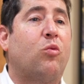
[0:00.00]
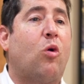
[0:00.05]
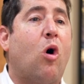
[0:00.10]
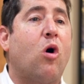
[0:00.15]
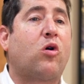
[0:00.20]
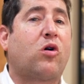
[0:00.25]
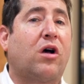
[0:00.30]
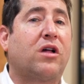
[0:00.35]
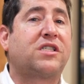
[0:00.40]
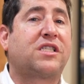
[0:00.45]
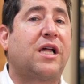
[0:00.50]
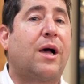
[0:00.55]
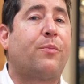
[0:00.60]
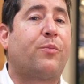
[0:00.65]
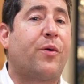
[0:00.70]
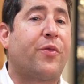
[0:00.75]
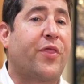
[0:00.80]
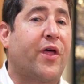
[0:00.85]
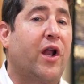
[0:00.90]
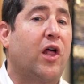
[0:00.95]
woke us
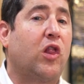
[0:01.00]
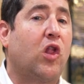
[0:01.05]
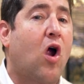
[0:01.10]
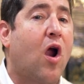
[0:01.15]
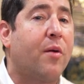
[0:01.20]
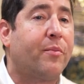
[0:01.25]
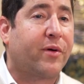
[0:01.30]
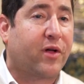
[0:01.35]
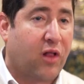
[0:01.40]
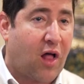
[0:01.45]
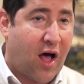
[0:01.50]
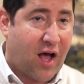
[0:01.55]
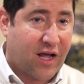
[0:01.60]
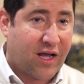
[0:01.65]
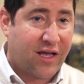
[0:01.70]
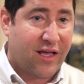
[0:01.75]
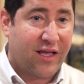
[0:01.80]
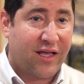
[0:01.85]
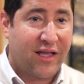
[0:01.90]
up with an alarm clock.